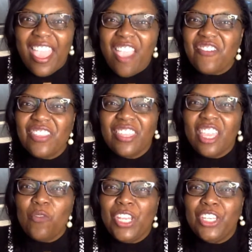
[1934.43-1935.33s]

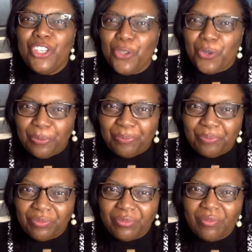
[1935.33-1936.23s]
Everything we do,
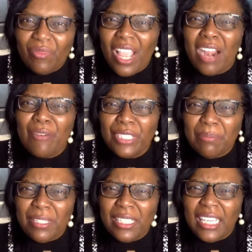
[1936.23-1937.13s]
I
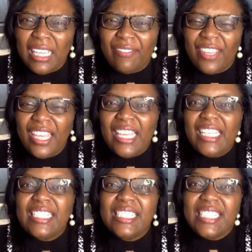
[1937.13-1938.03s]
really believe,
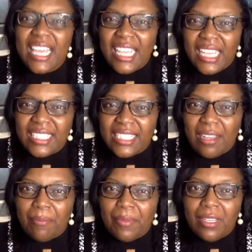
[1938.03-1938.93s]
is setting us
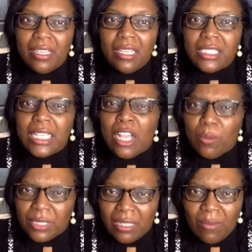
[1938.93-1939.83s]
up to
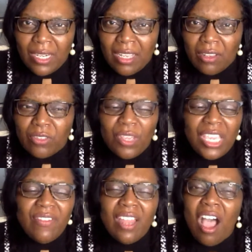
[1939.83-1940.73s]
help someone else. So
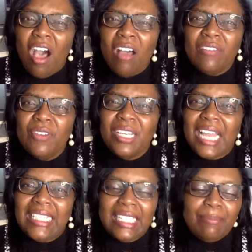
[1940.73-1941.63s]
even all of what
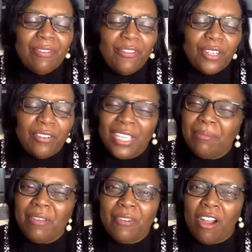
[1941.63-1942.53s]
I did before, don't
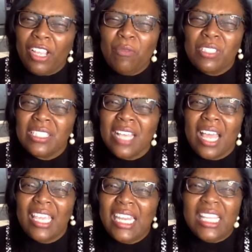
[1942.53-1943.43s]
get me wrong, it was
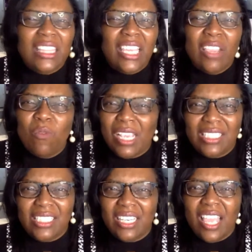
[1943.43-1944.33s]
not anything
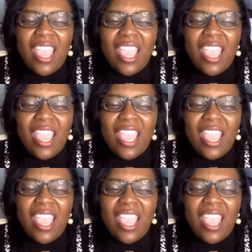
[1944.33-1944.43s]
wasted.